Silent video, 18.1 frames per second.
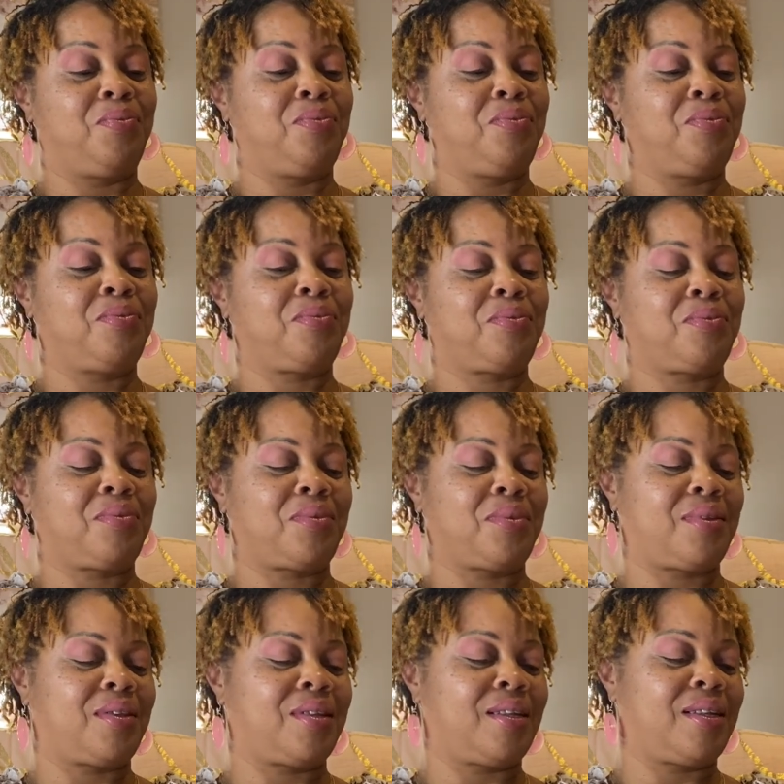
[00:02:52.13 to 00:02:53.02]

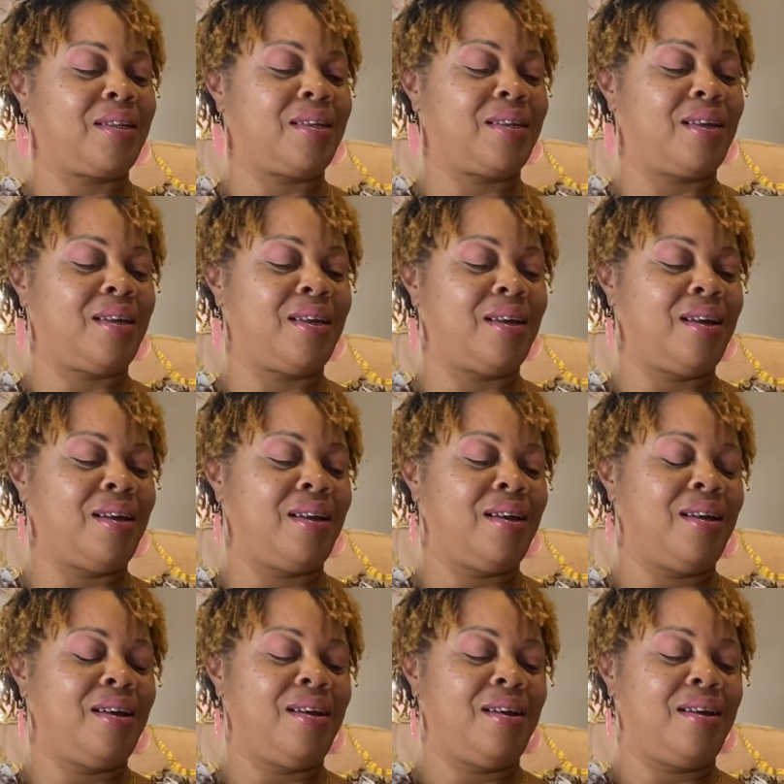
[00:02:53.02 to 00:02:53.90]

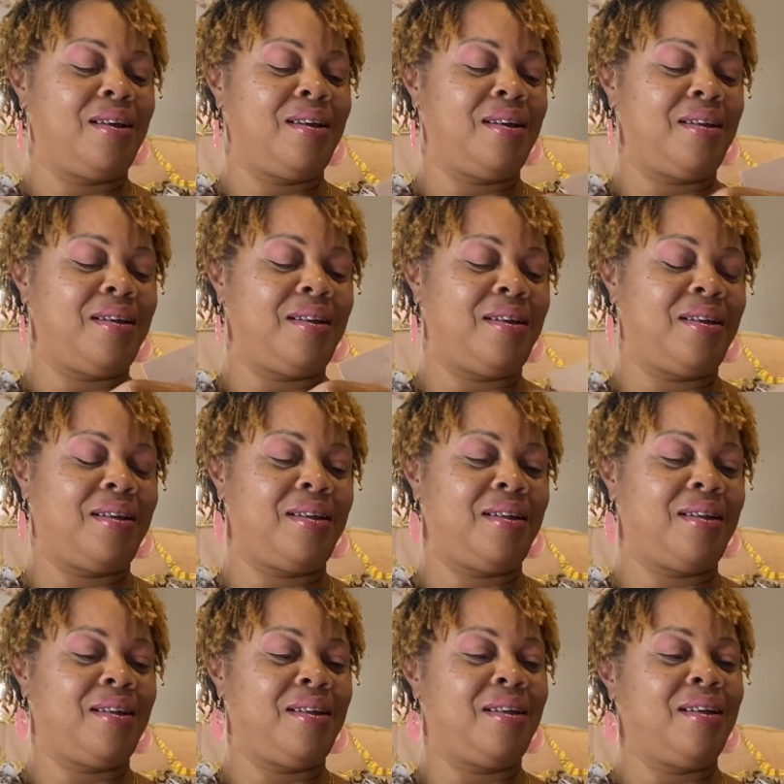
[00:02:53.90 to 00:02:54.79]

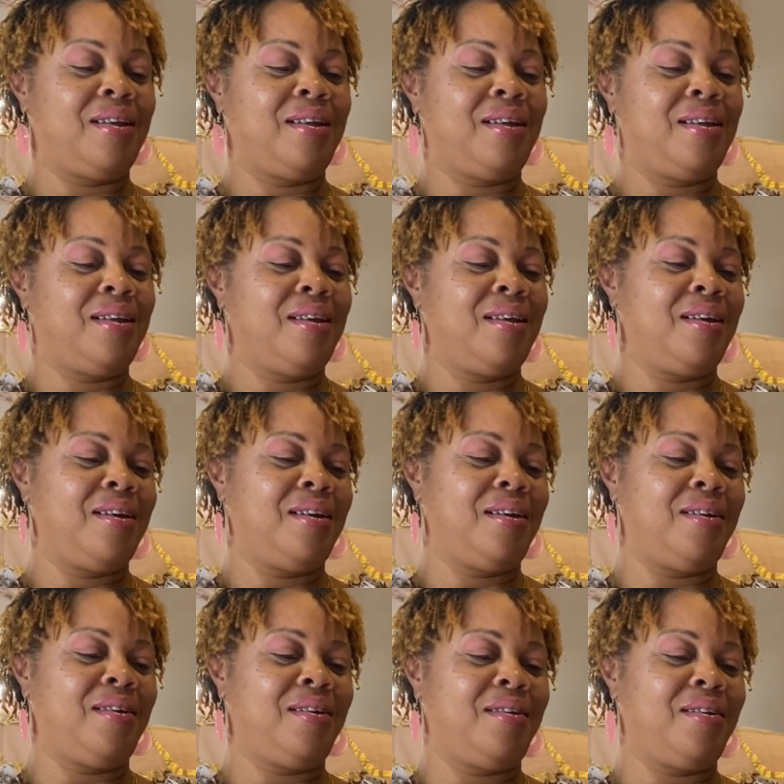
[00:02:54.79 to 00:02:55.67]

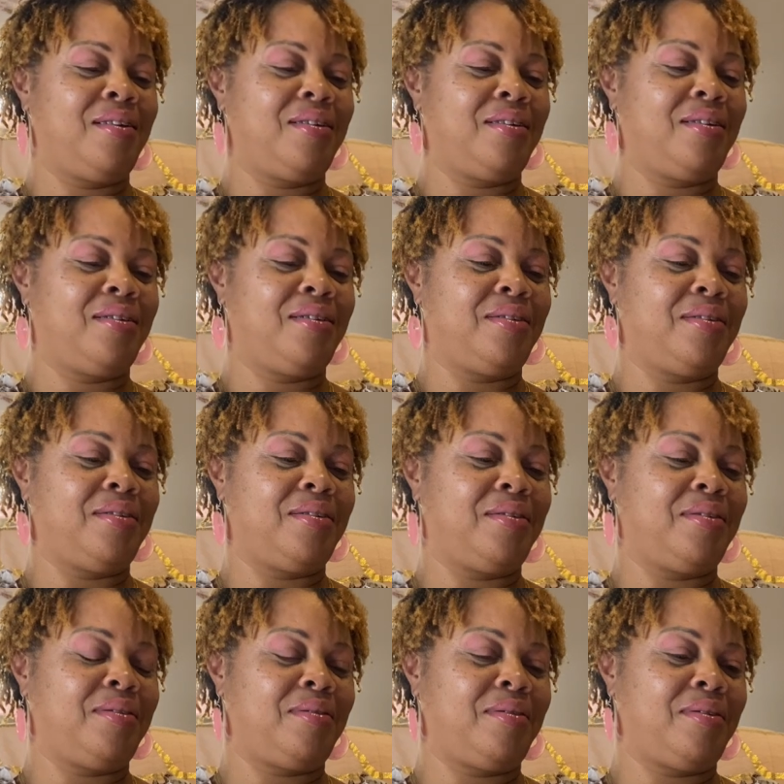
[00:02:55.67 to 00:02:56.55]

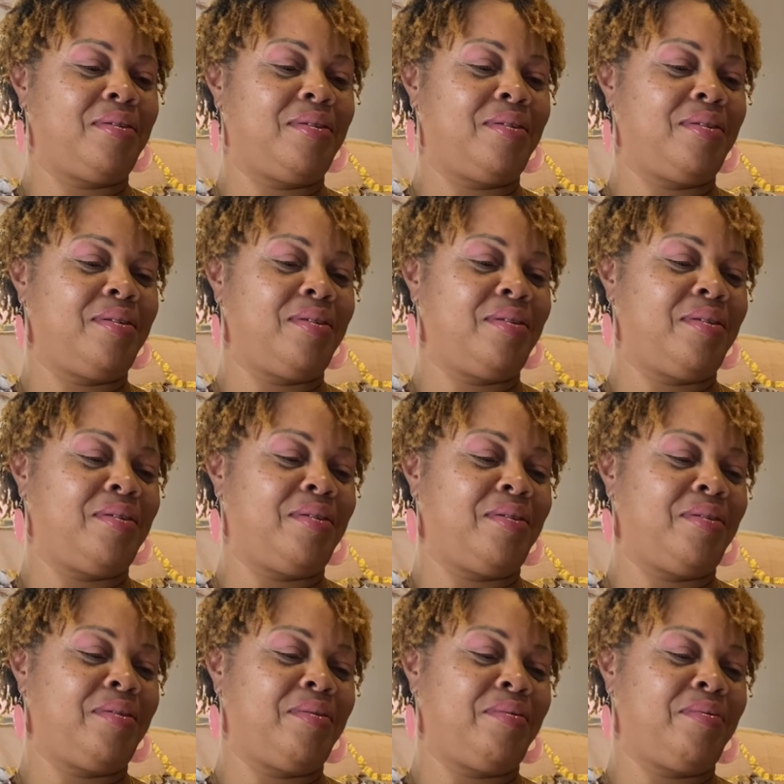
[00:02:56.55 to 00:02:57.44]

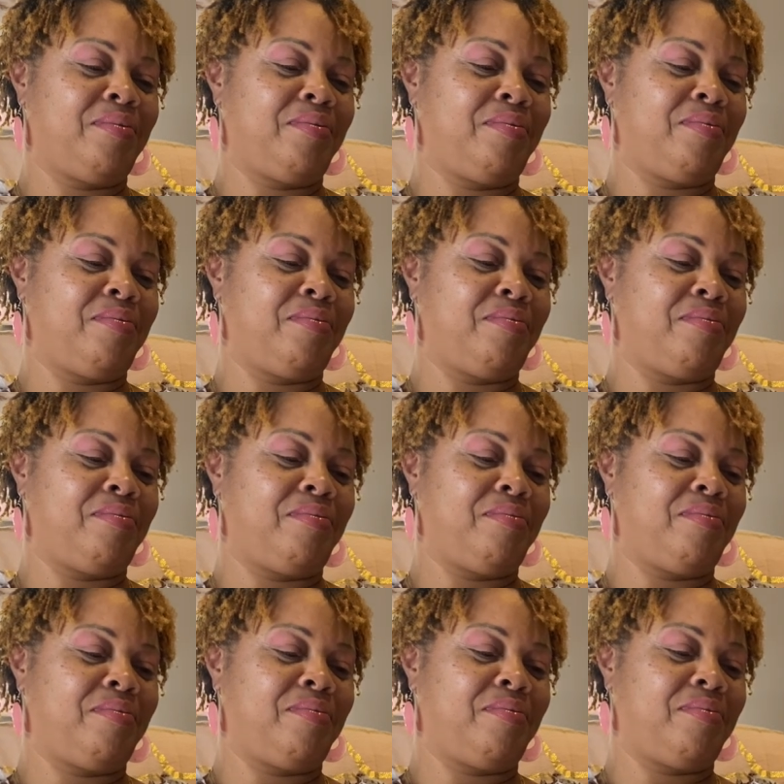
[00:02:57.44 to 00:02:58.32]

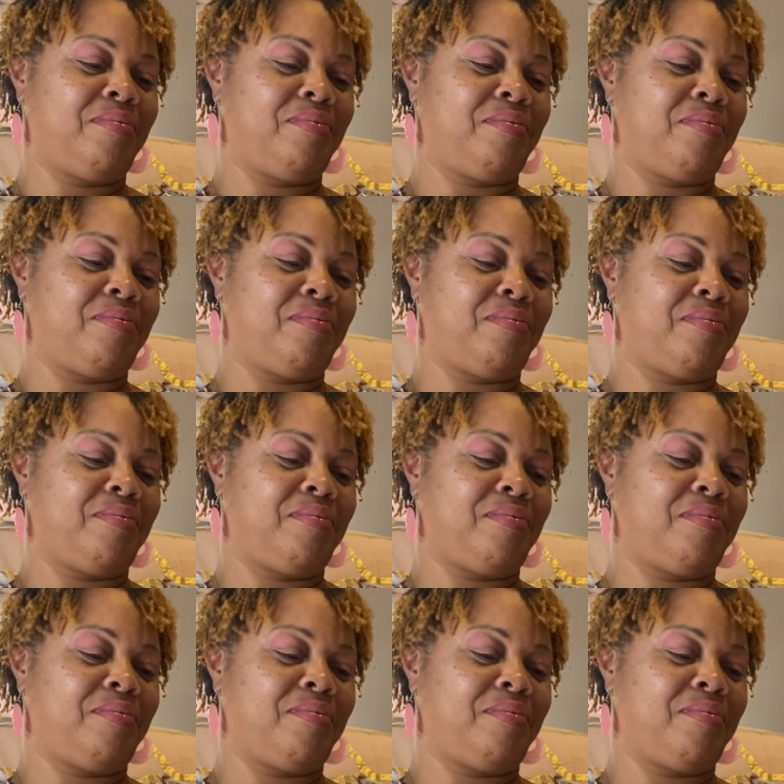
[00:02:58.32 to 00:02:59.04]
(no one is talking)